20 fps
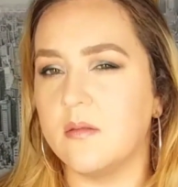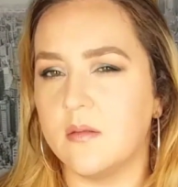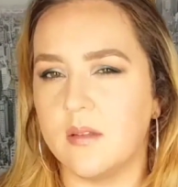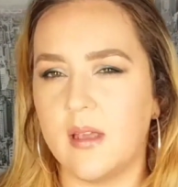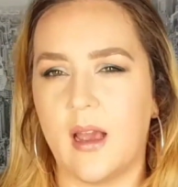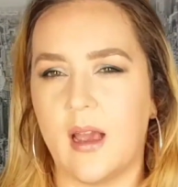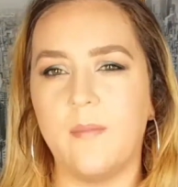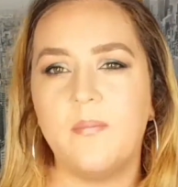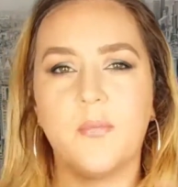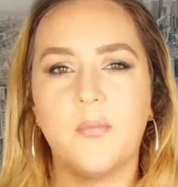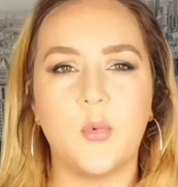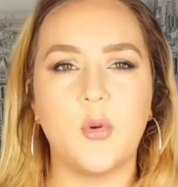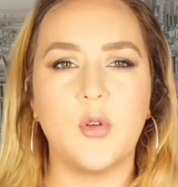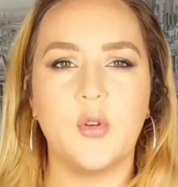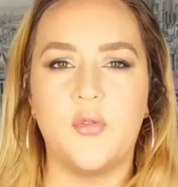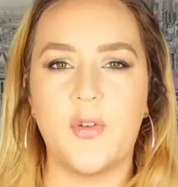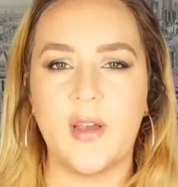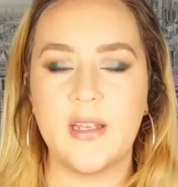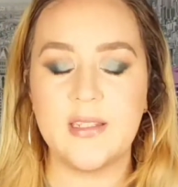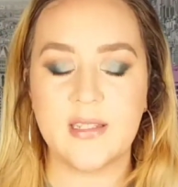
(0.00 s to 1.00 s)
Yeah, we'll
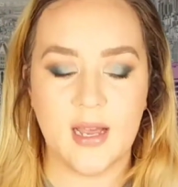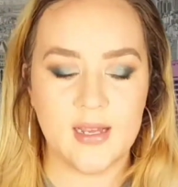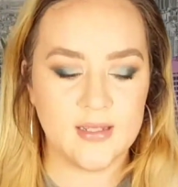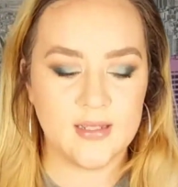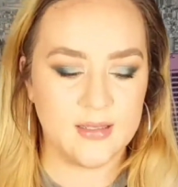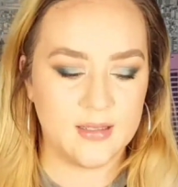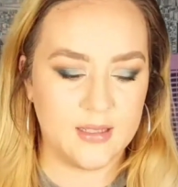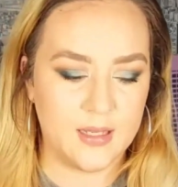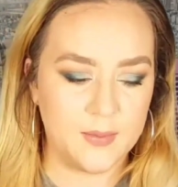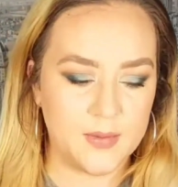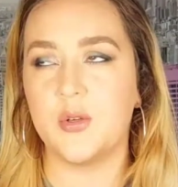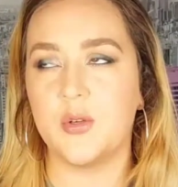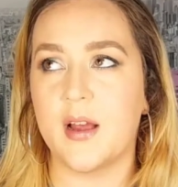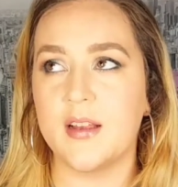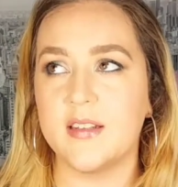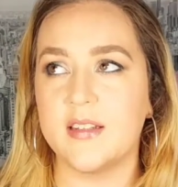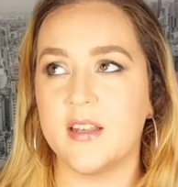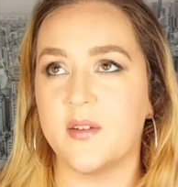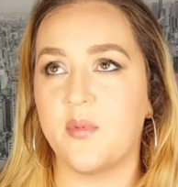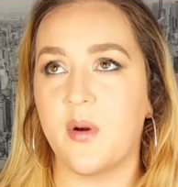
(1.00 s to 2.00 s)
do face, eyes, and lips. You
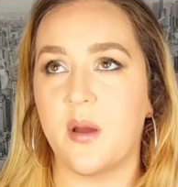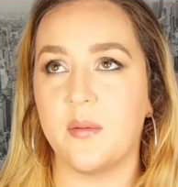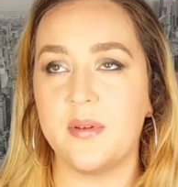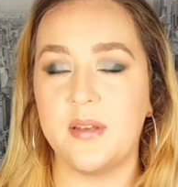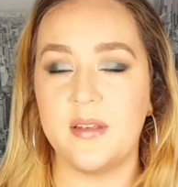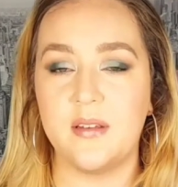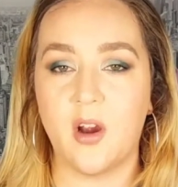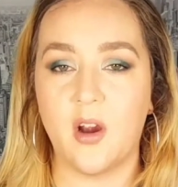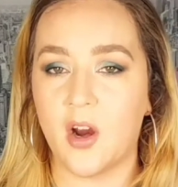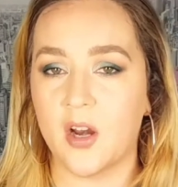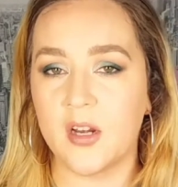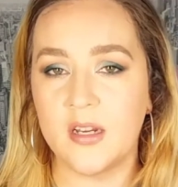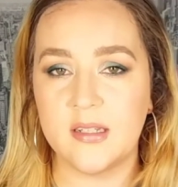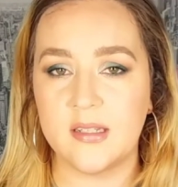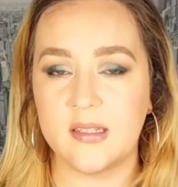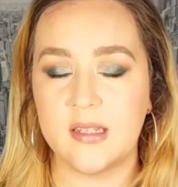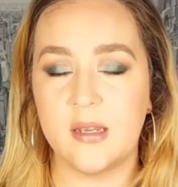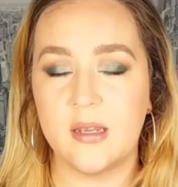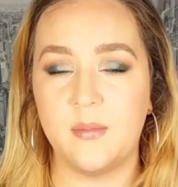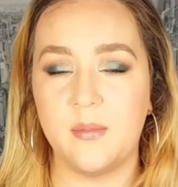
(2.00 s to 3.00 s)
guys have probably already
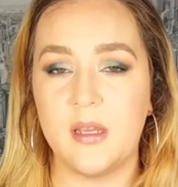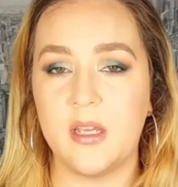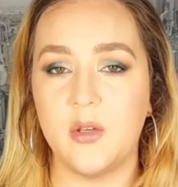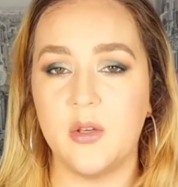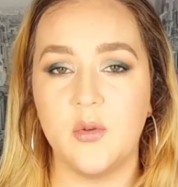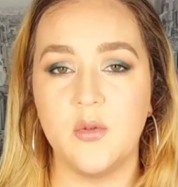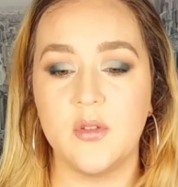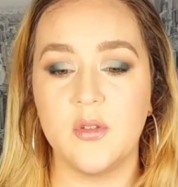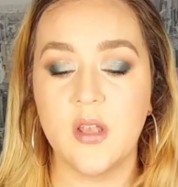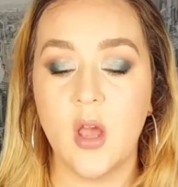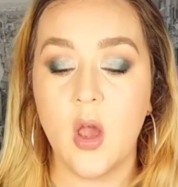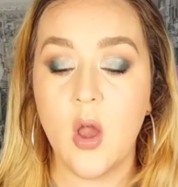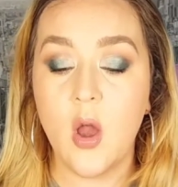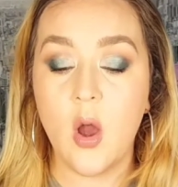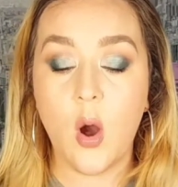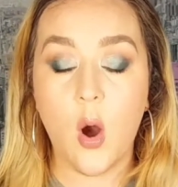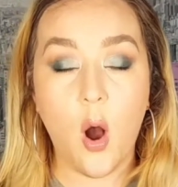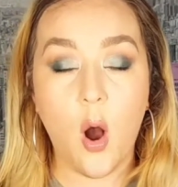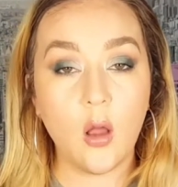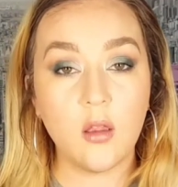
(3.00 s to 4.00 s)
seen me use
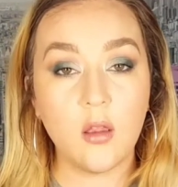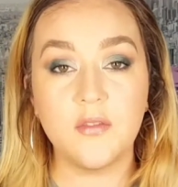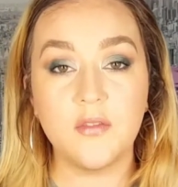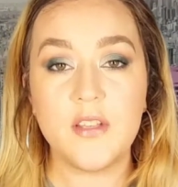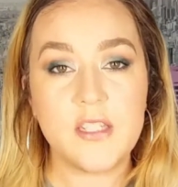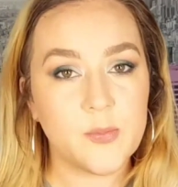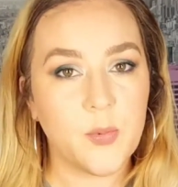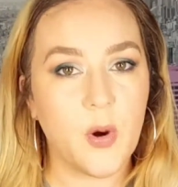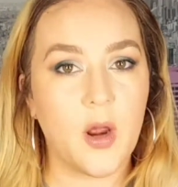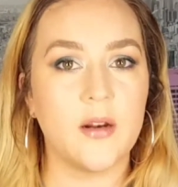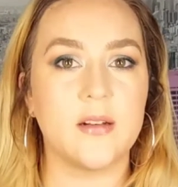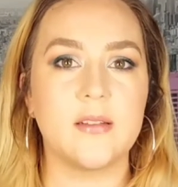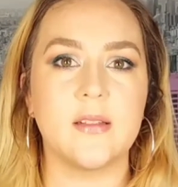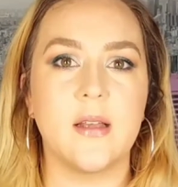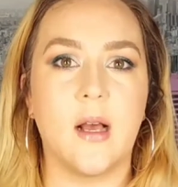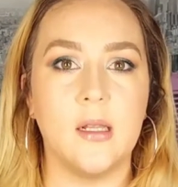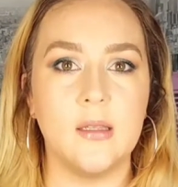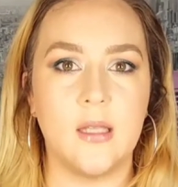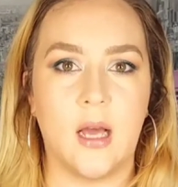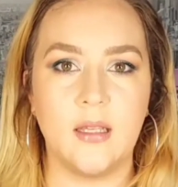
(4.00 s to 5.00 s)
all of these products
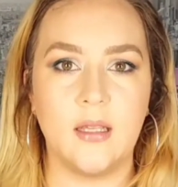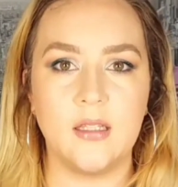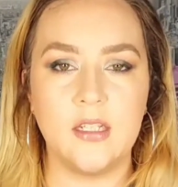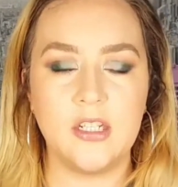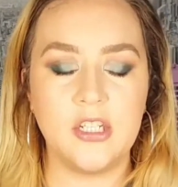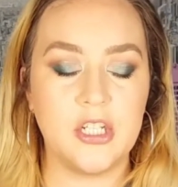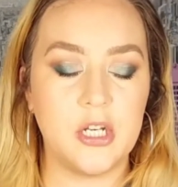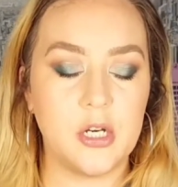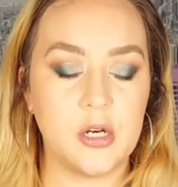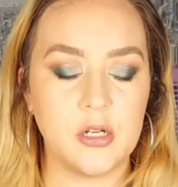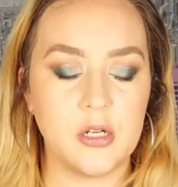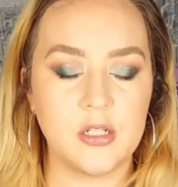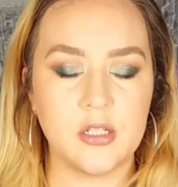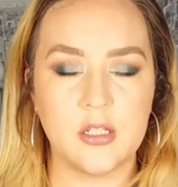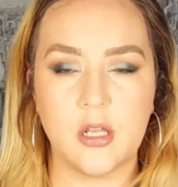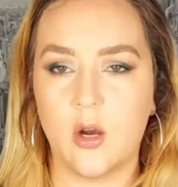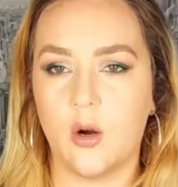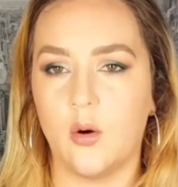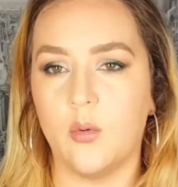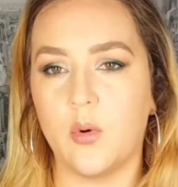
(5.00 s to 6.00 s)
a lot this year,
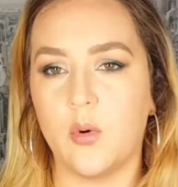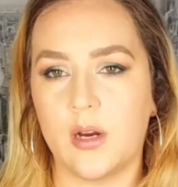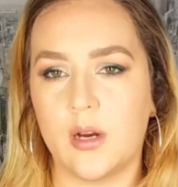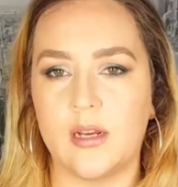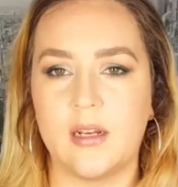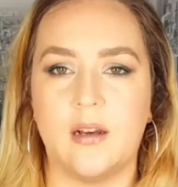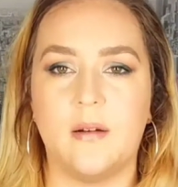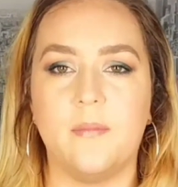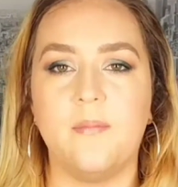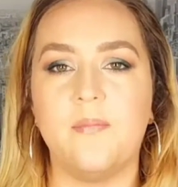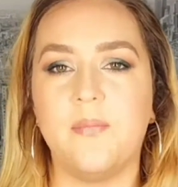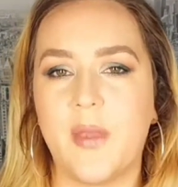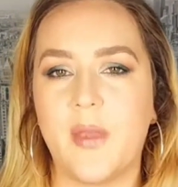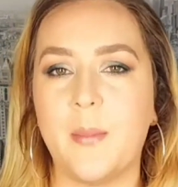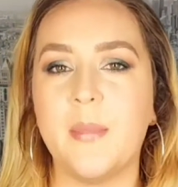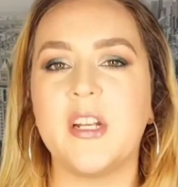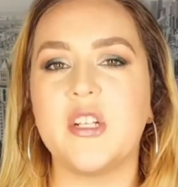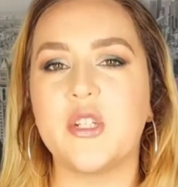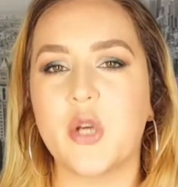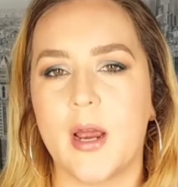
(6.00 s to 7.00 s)
so
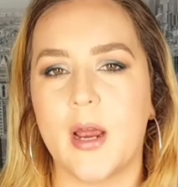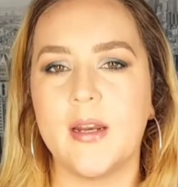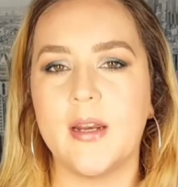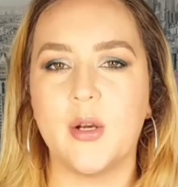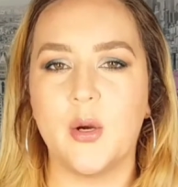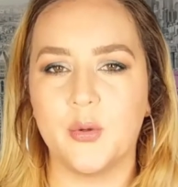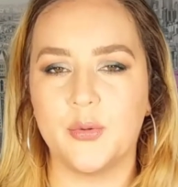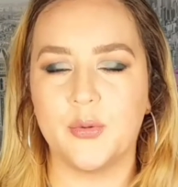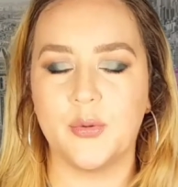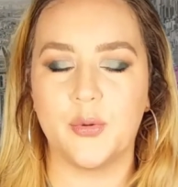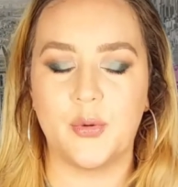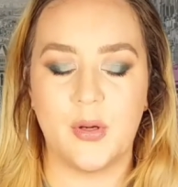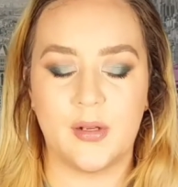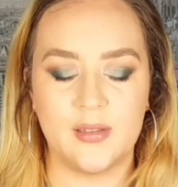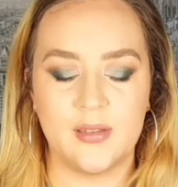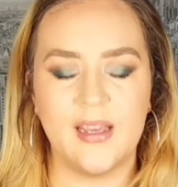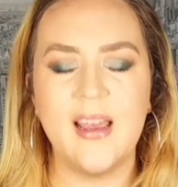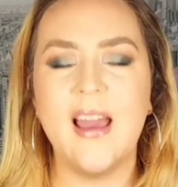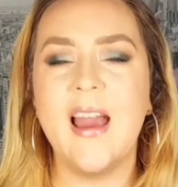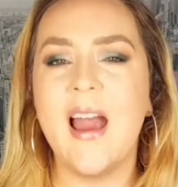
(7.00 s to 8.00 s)
I'm gonna try to go through
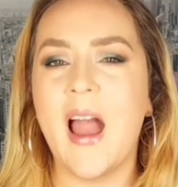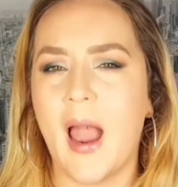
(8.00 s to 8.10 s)
quickly.